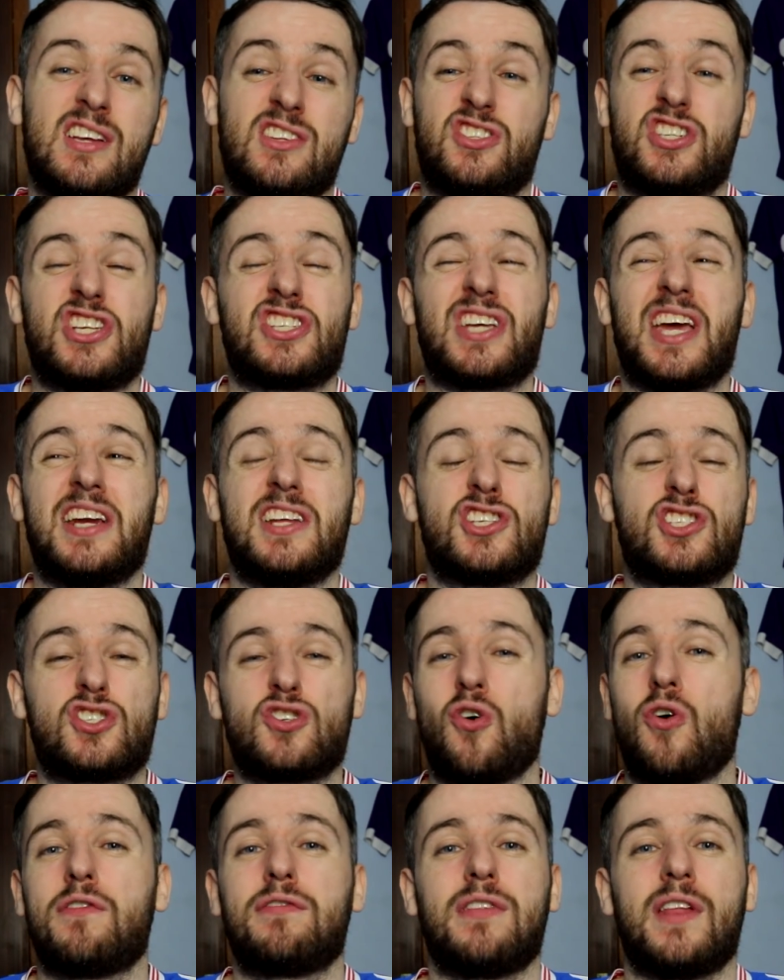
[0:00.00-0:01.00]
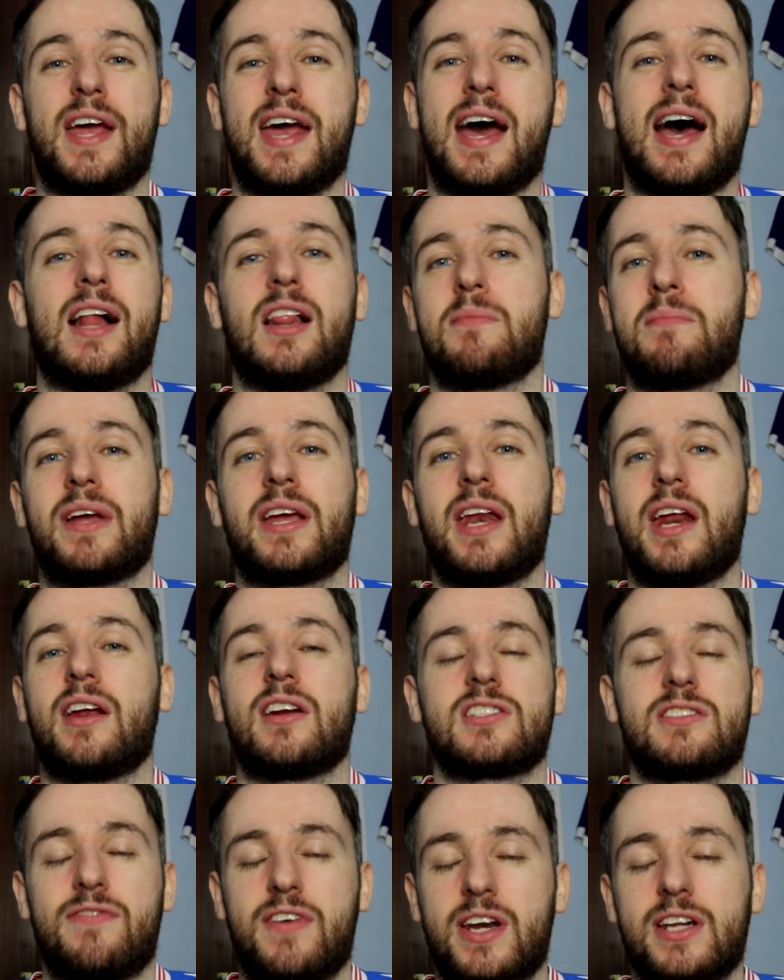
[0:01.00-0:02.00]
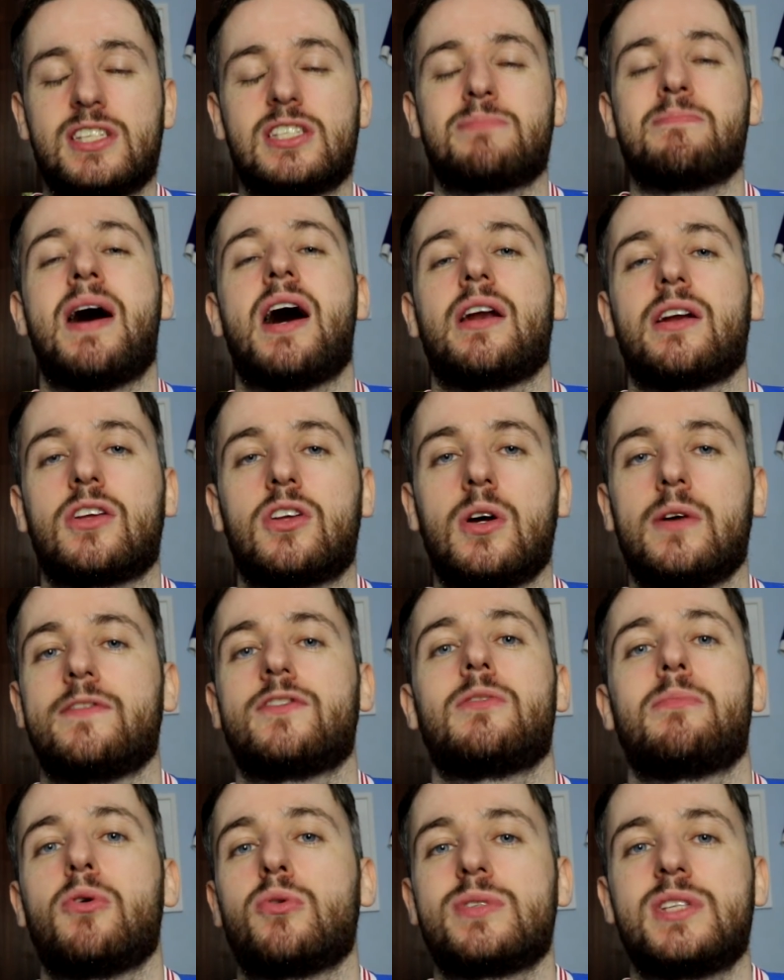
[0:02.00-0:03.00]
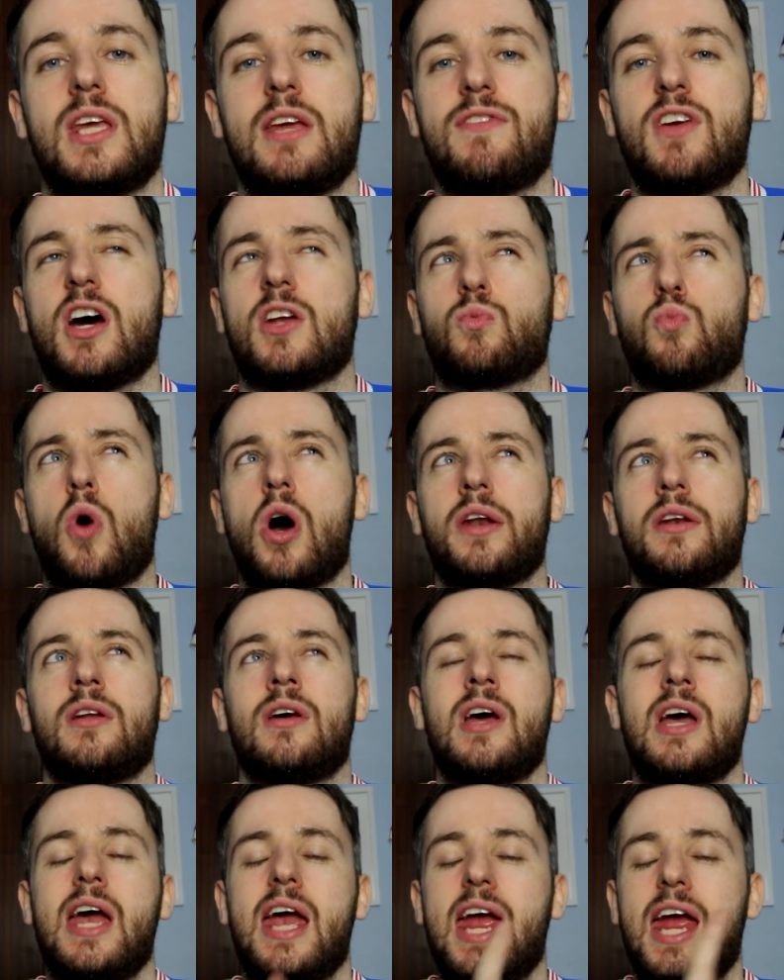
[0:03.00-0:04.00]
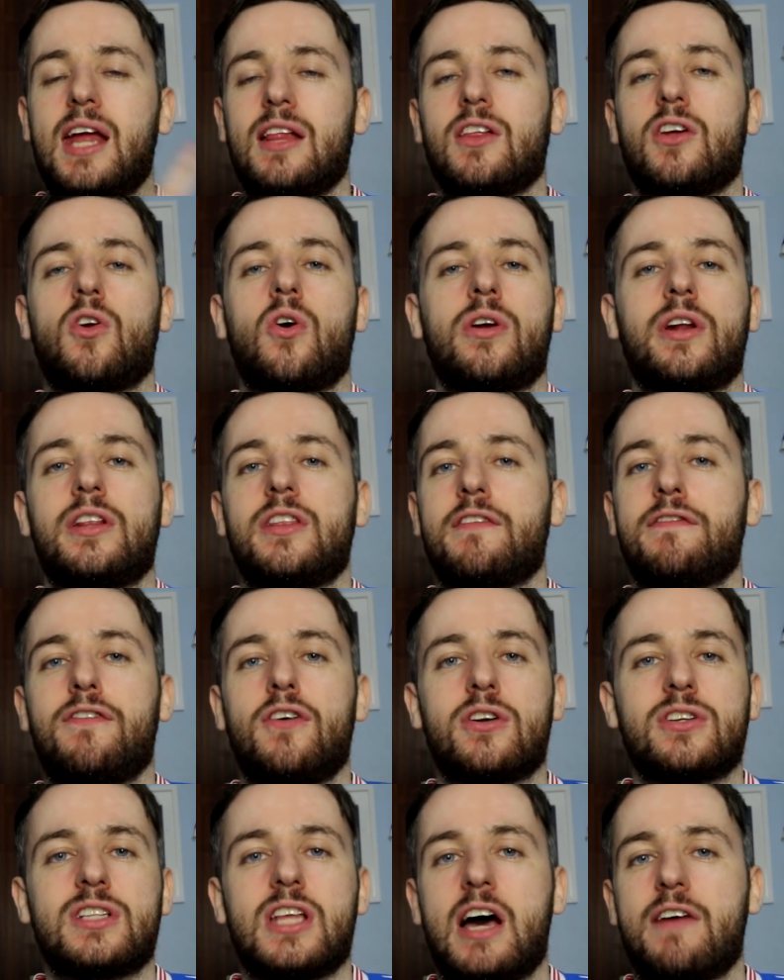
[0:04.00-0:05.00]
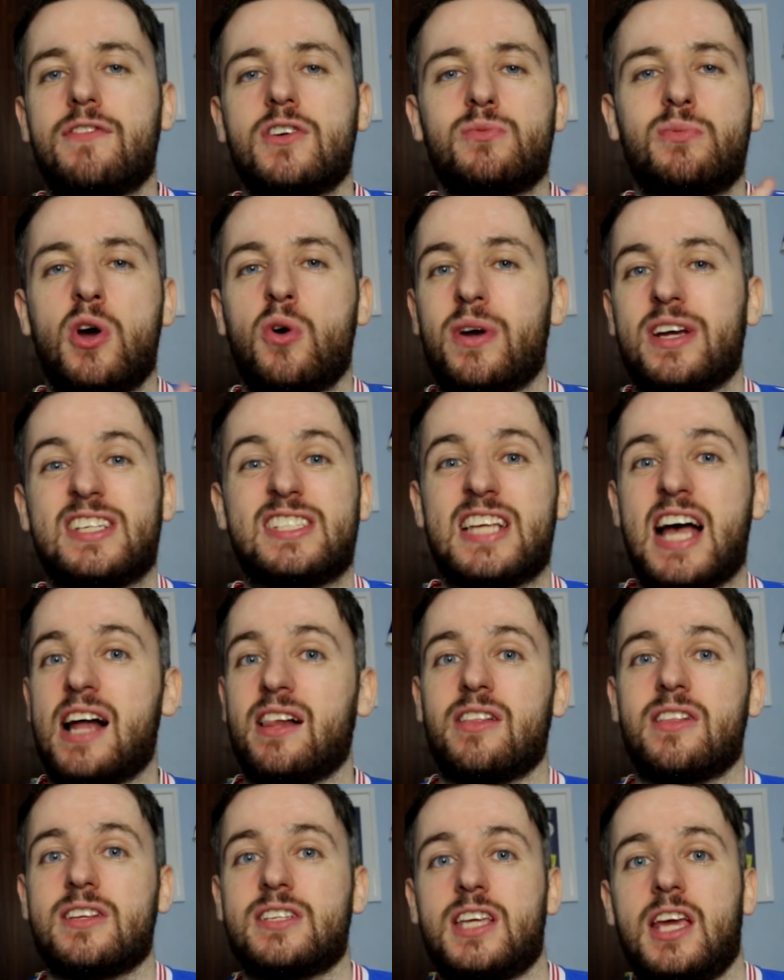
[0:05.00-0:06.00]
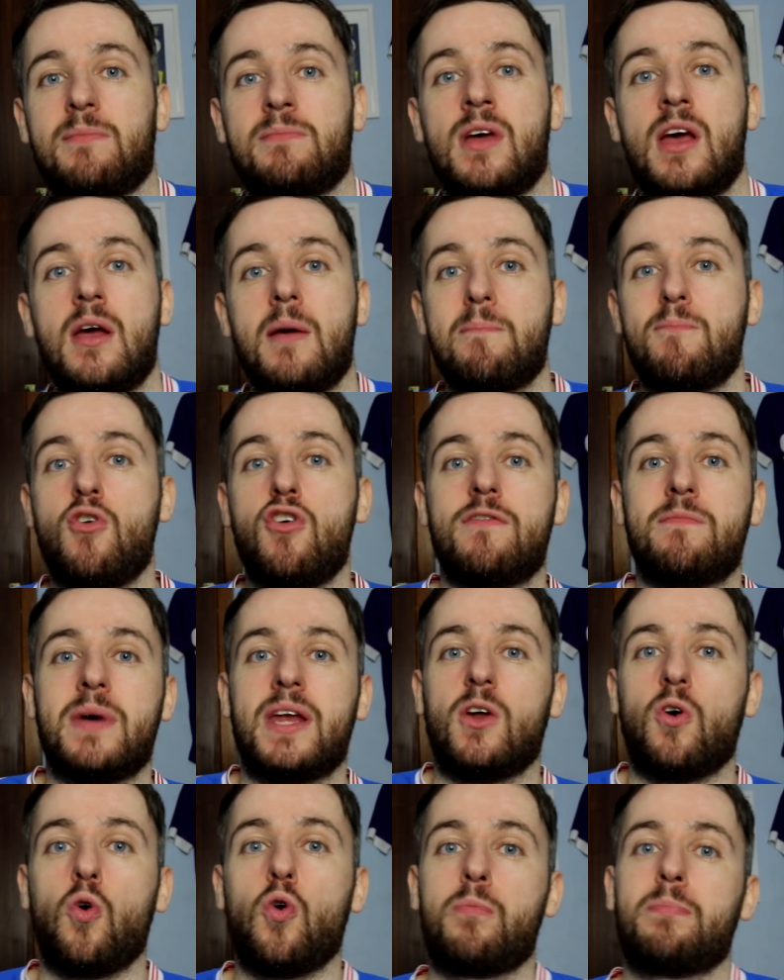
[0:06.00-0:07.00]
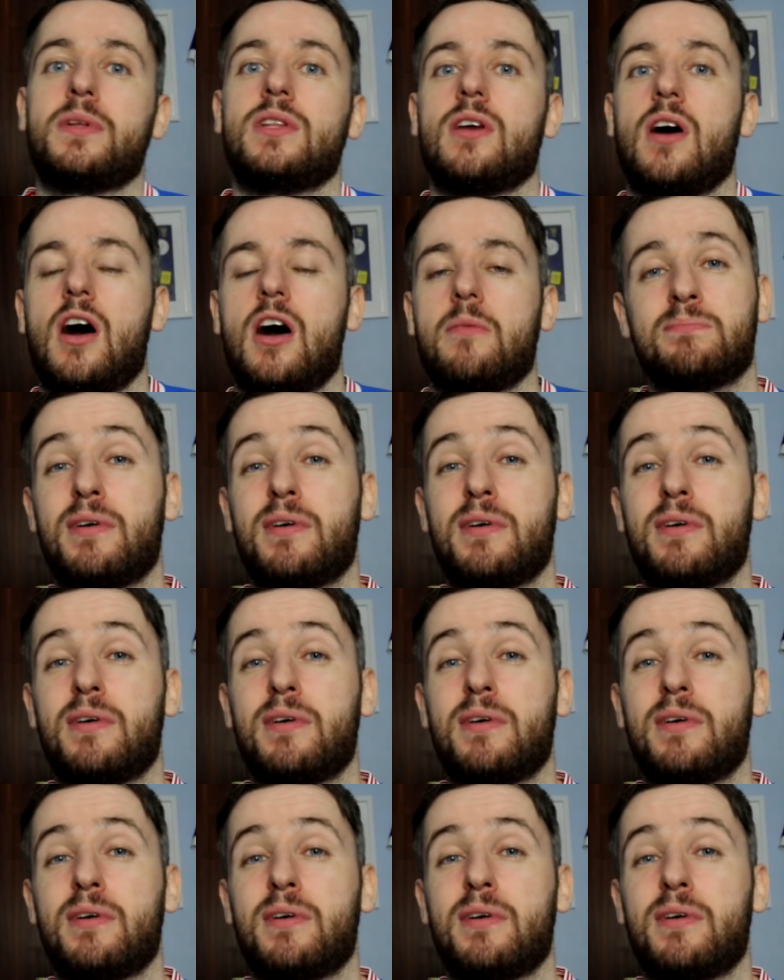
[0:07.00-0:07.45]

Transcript: just kind of softly at Alan McGregor. It's a very smart and comfortable save. He had one earlier on in the first half as well. Exactly the same movement, opened it up.